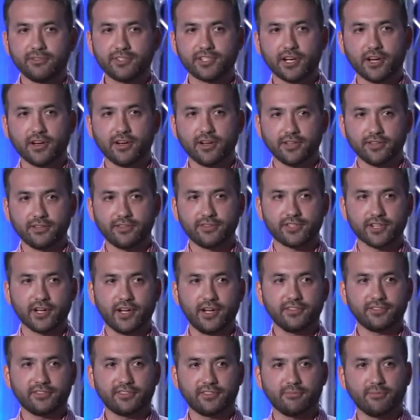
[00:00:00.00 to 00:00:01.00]
Jared
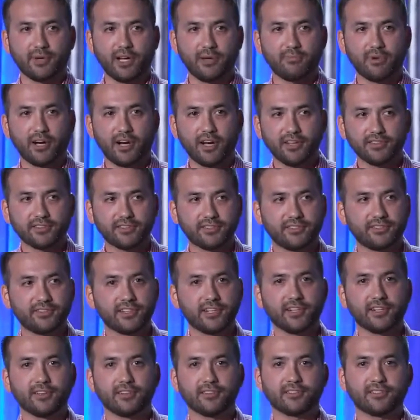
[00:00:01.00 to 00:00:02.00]
Johnson, my boss, is
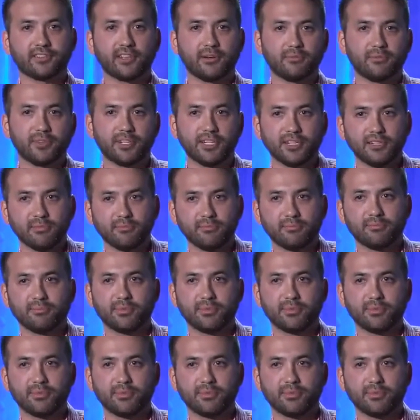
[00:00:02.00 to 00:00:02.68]
here somewhere,